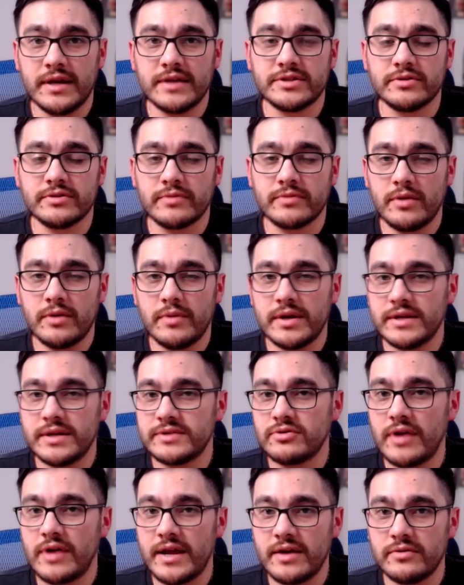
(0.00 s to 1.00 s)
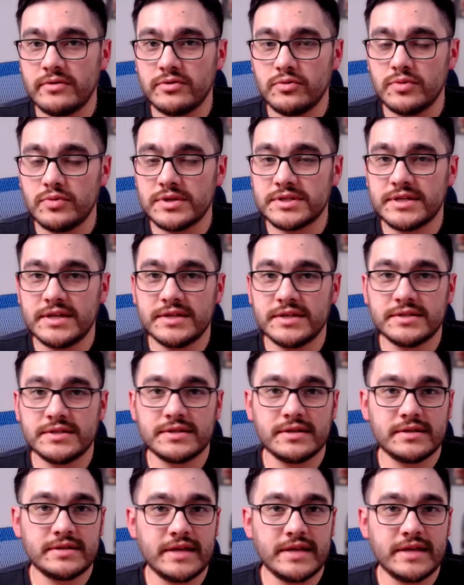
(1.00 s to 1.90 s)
It's a great way to try out new whiskeys,